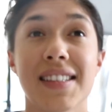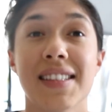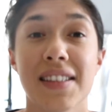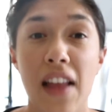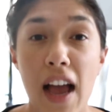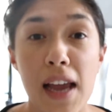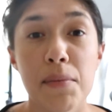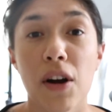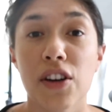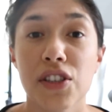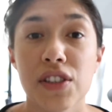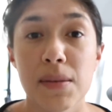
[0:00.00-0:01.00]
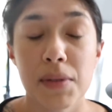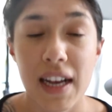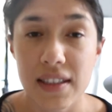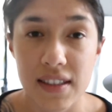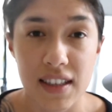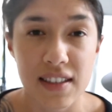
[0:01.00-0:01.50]
slime are using
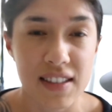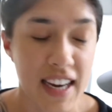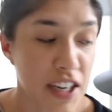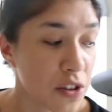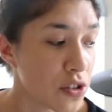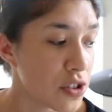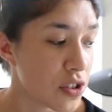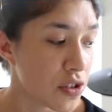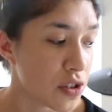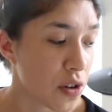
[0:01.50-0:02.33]
plastic containers,